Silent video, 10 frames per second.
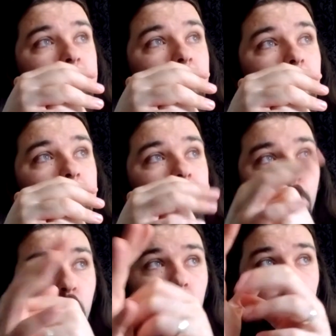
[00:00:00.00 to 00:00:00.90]

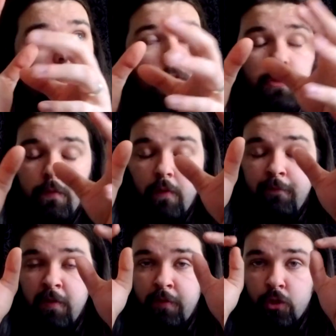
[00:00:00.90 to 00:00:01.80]
more
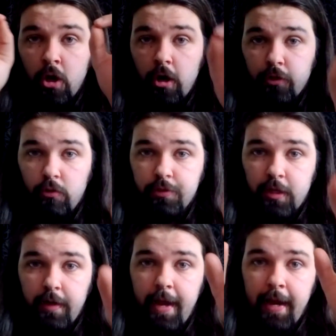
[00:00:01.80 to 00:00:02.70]
of the Dark
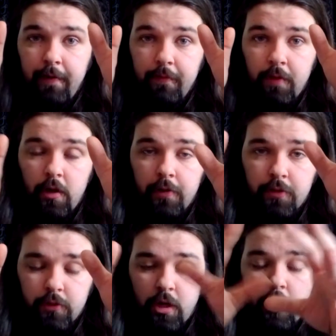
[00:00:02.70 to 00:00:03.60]
Doctor in the
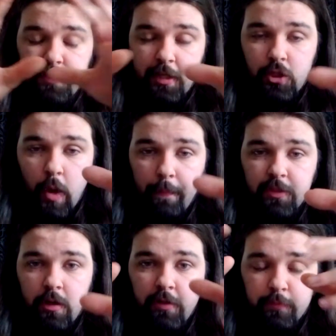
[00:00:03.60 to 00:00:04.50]
closing two
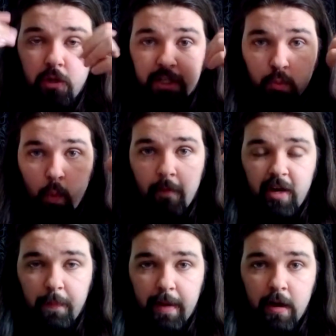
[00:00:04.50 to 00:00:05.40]
episodes. I'm starting to worry
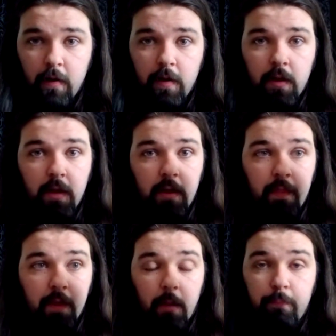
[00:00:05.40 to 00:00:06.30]
about
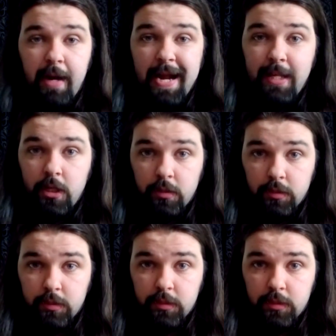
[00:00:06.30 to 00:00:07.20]
the
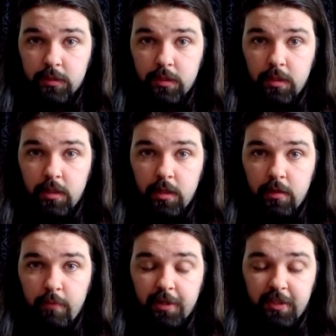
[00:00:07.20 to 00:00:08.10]
companions,
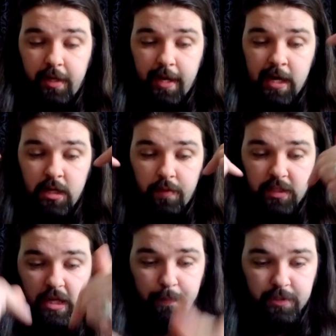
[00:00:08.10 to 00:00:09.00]
because at the end of
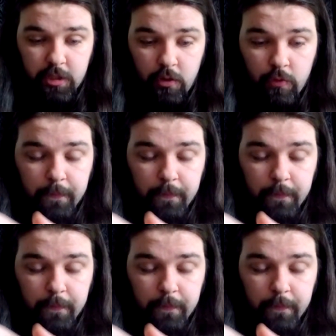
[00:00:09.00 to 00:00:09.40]
this episode